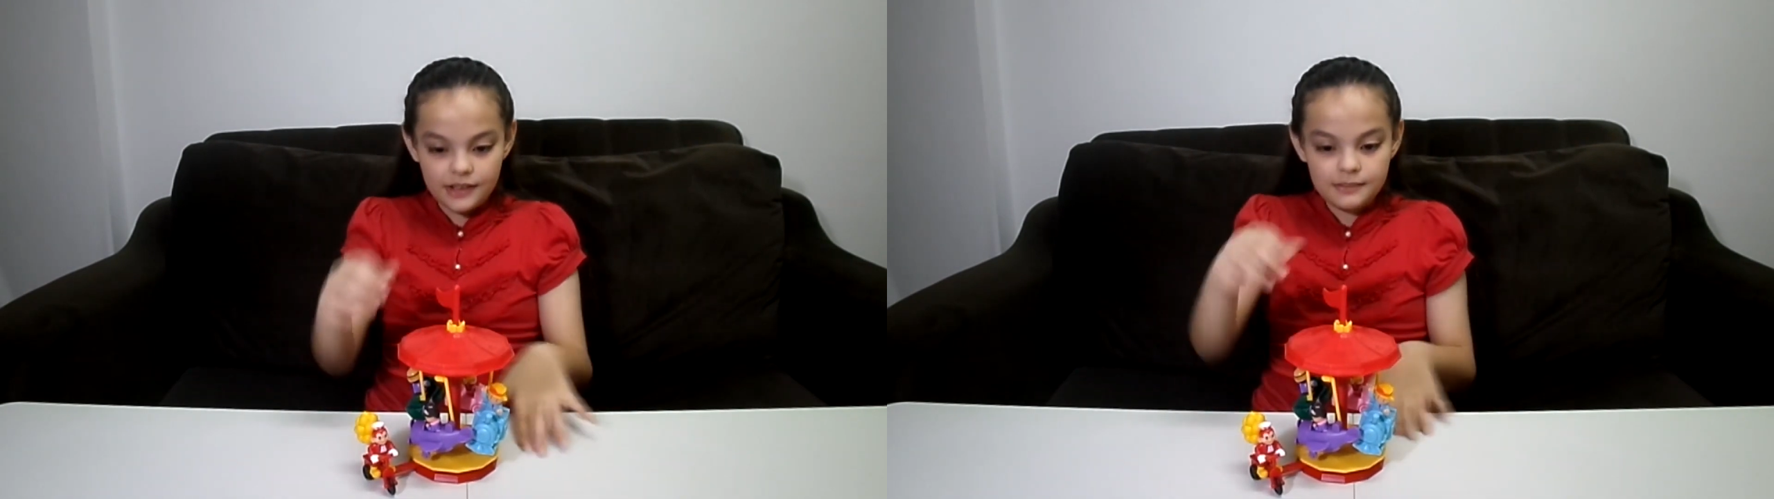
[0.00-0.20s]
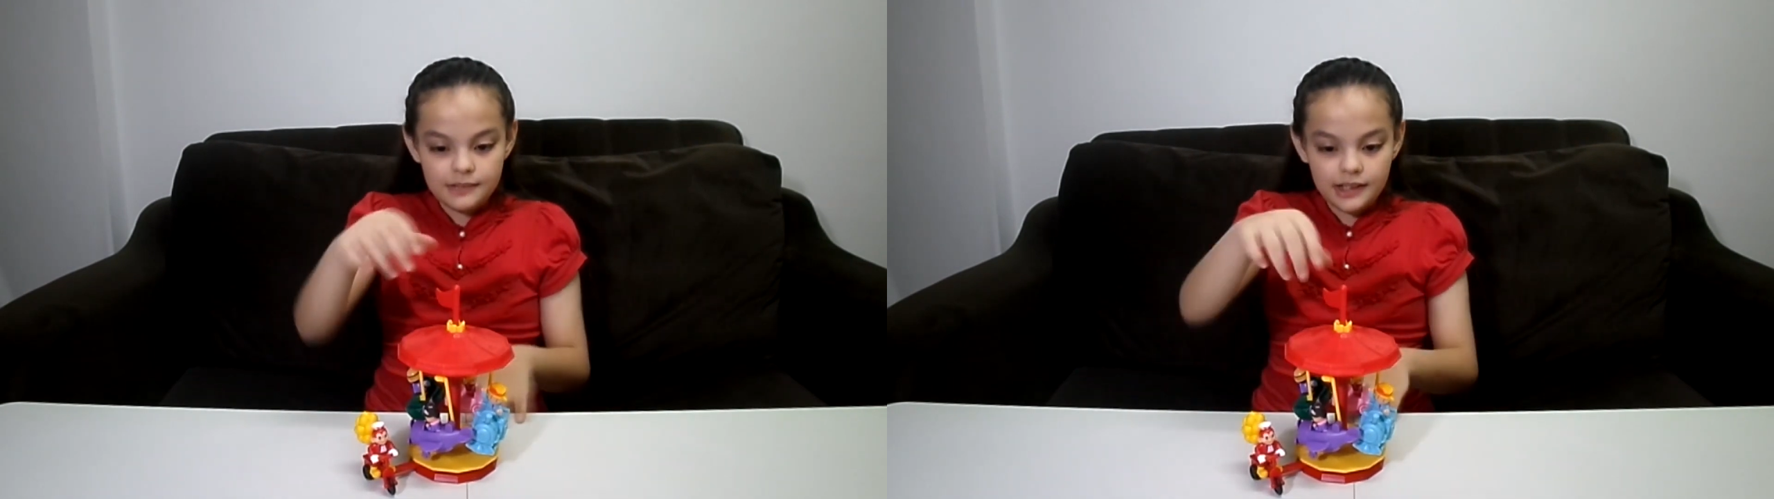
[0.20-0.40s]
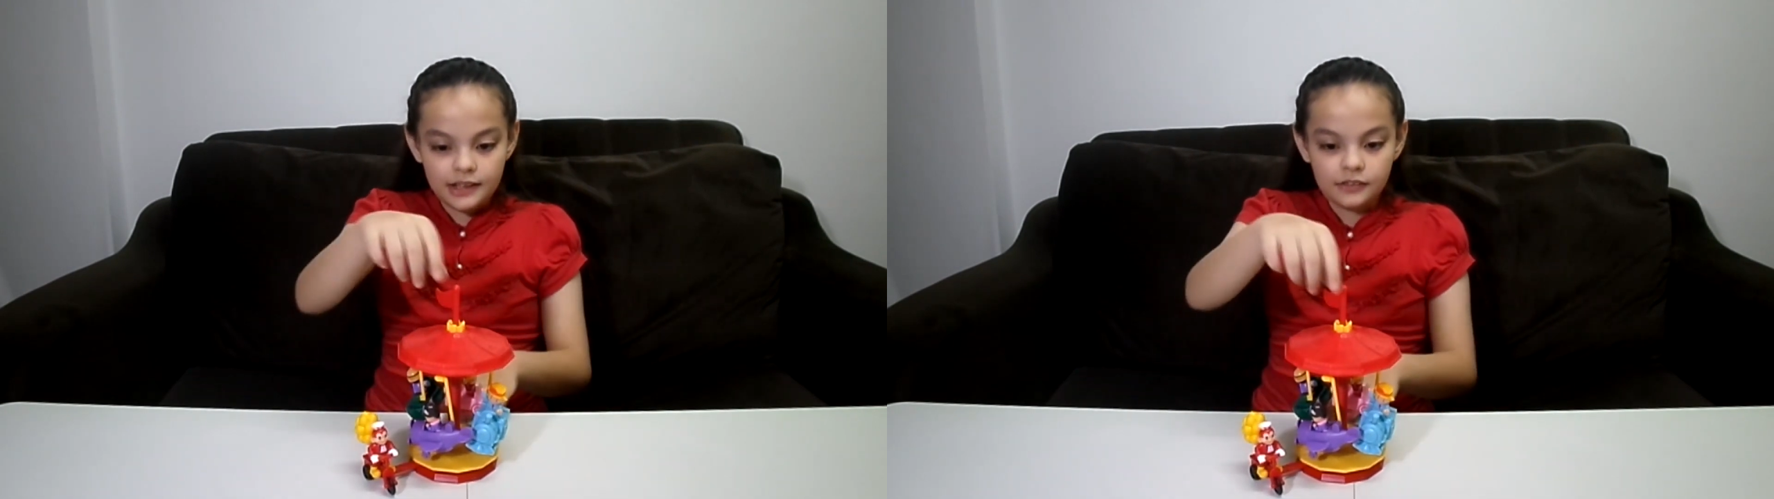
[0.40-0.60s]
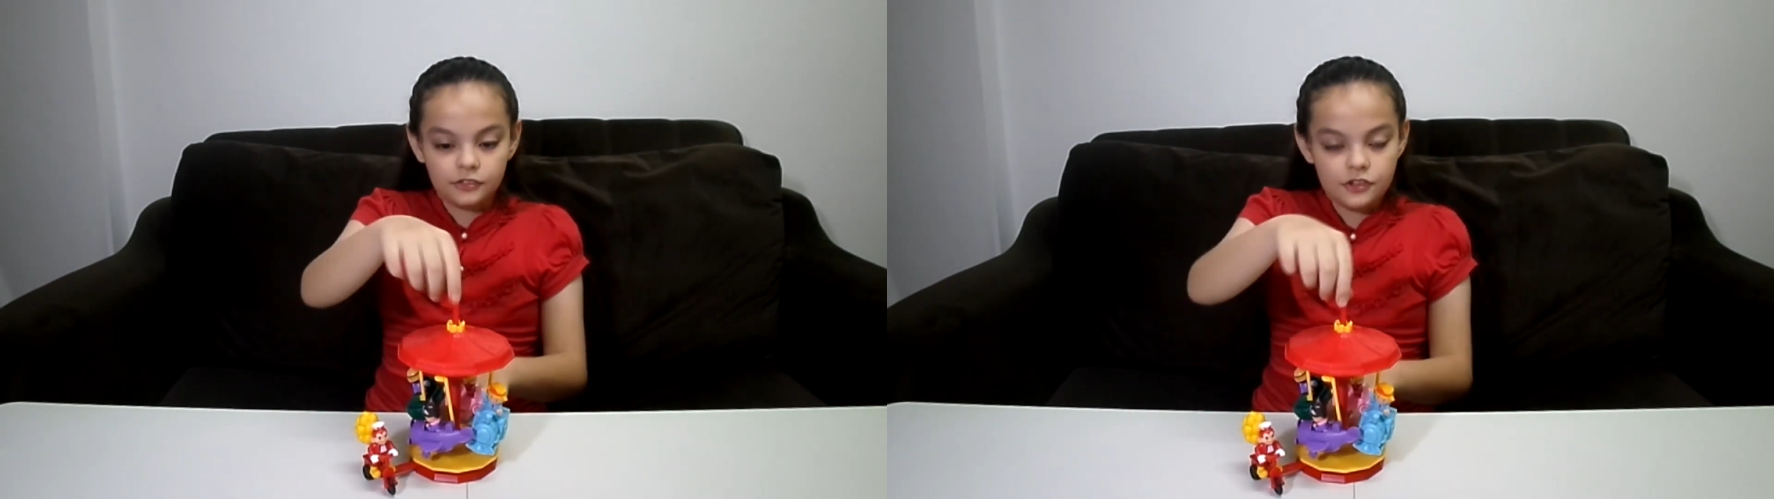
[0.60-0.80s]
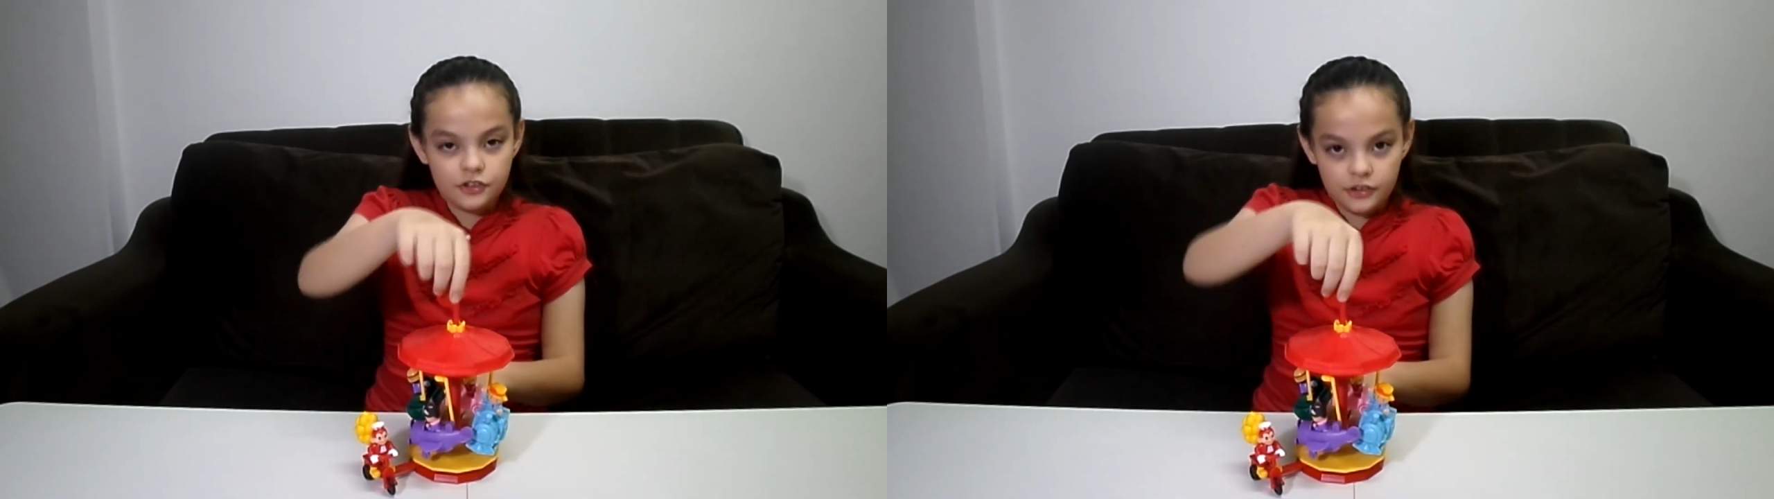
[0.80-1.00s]
I mean,
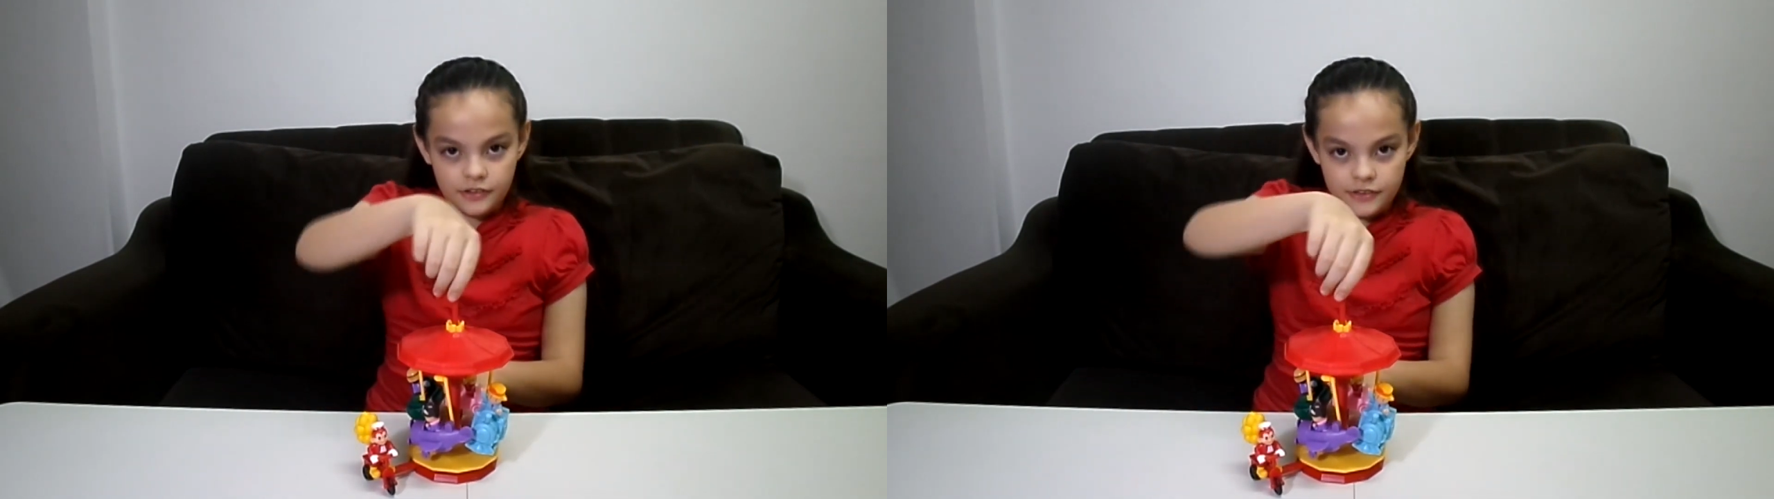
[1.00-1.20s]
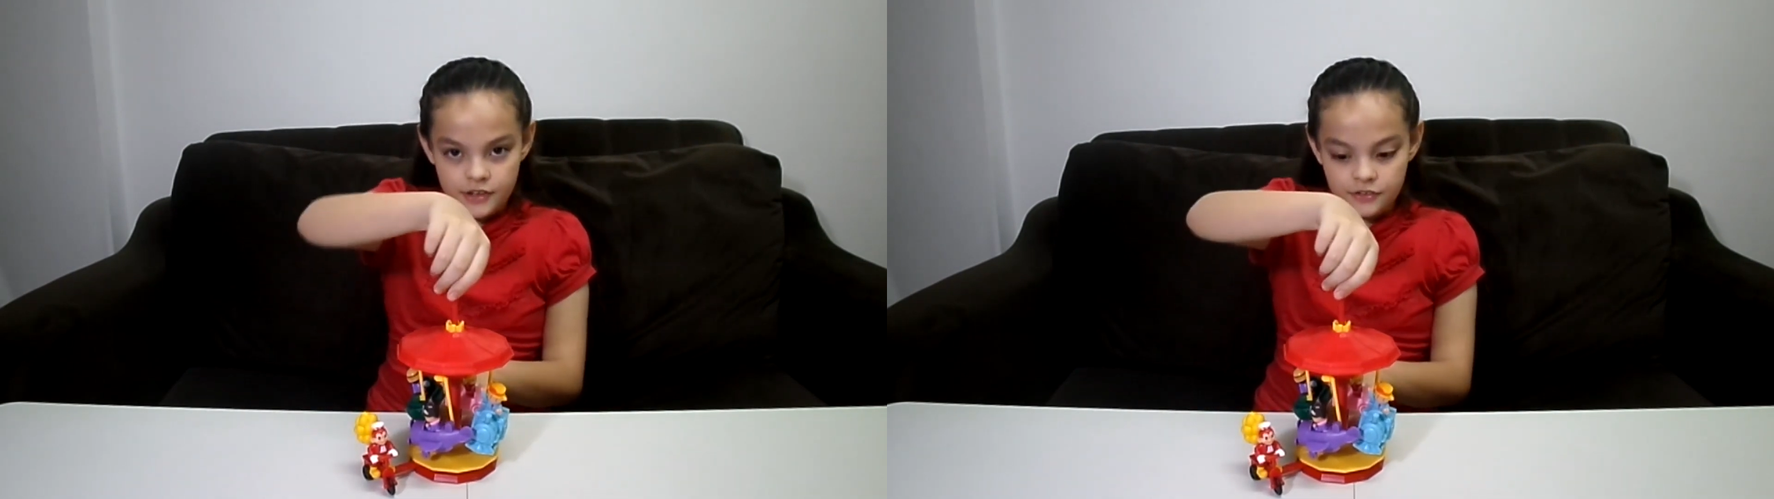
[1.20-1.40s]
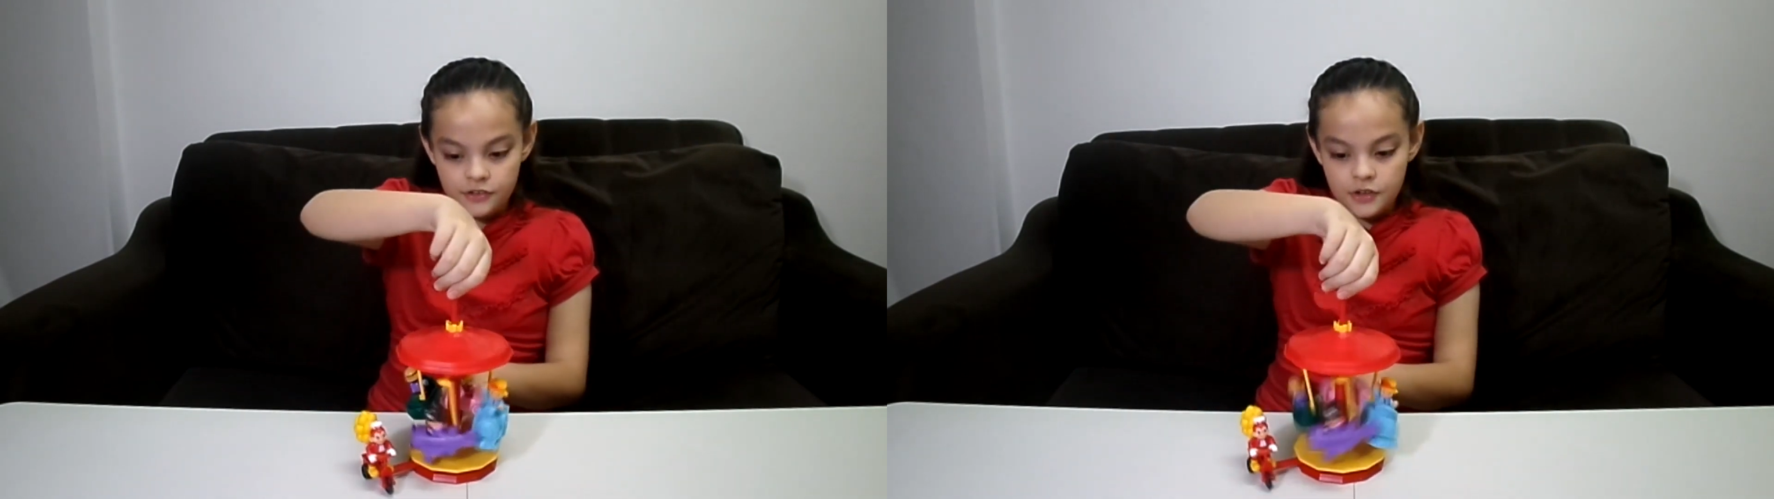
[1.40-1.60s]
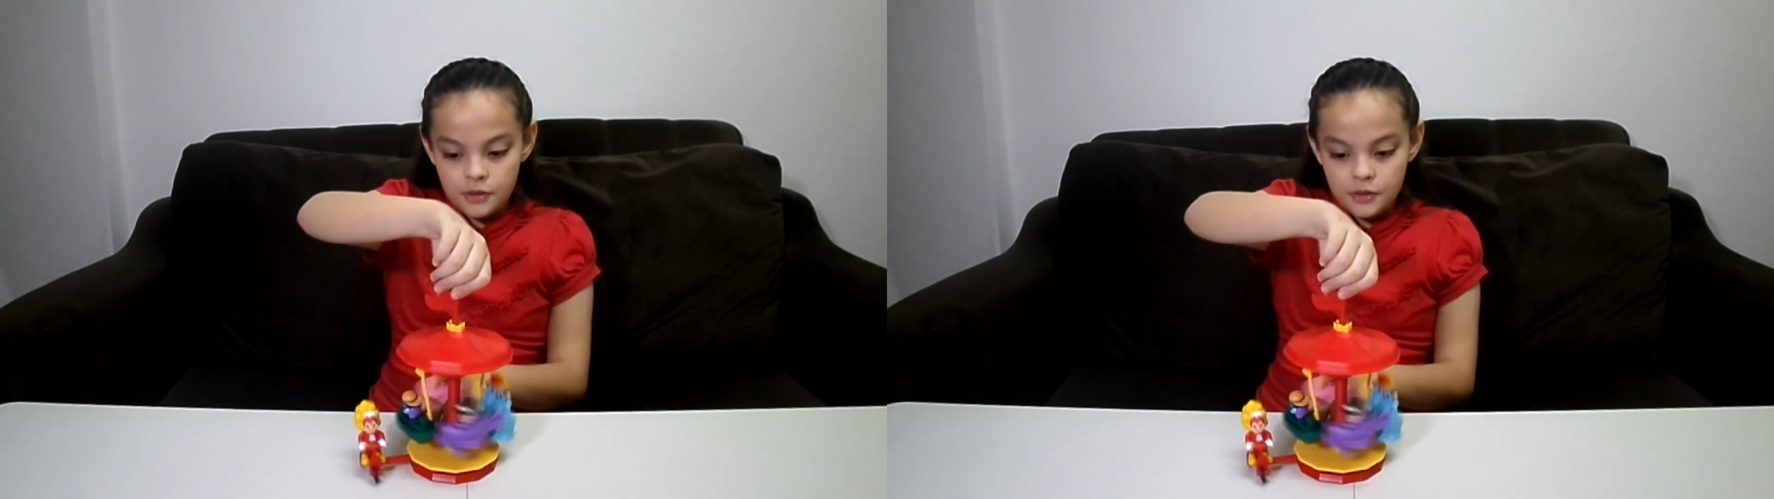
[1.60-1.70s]
just look at this.